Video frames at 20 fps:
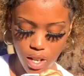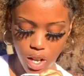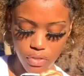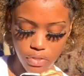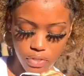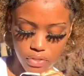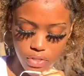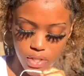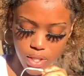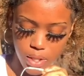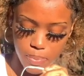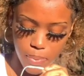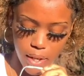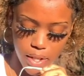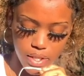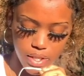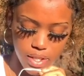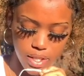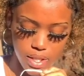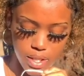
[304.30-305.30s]
off of this
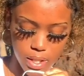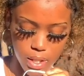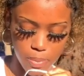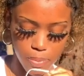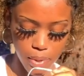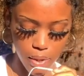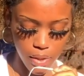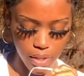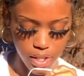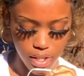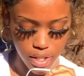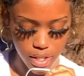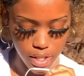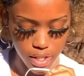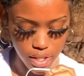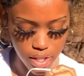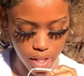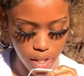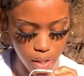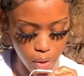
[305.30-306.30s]
person's
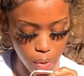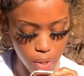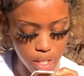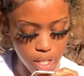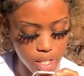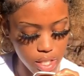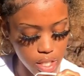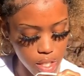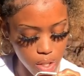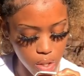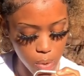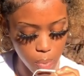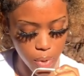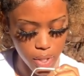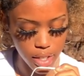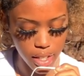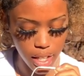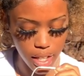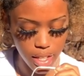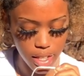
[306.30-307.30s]
experiences, they're going to tell you
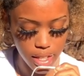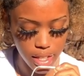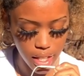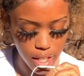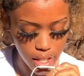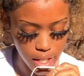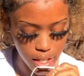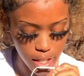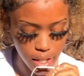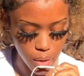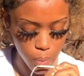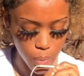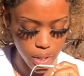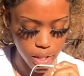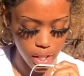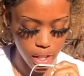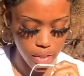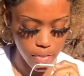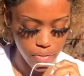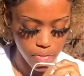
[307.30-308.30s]
what they think and what
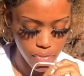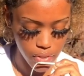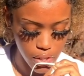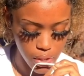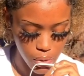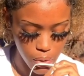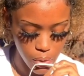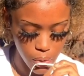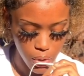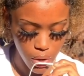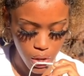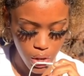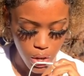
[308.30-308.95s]
they feel,